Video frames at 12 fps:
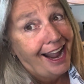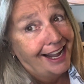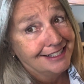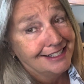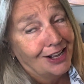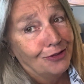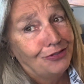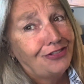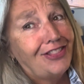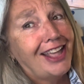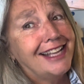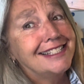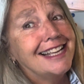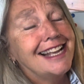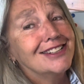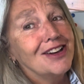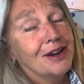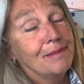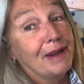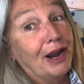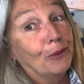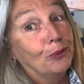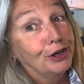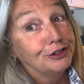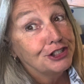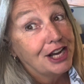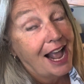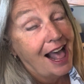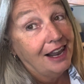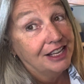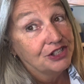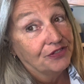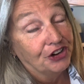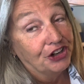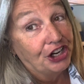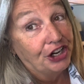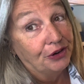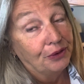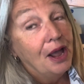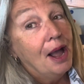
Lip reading: and so this is going to be a real challenge for you.